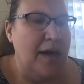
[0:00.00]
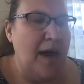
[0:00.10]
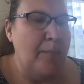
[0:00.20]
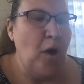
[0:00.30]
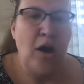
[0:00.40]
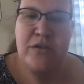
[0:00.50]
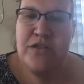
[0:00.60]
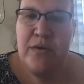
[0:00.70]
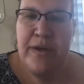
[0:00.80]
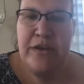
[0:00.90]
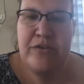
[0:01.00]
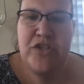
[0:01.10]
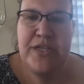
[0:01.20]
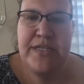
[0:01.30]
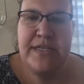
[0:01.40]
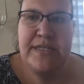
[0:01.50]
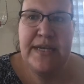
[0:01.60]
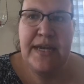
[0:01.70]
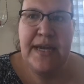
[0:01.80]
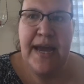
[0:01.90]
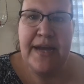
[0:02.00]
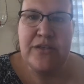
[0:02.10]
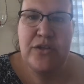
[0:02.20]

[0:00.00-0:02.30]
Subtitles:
Also in your GCC Connect.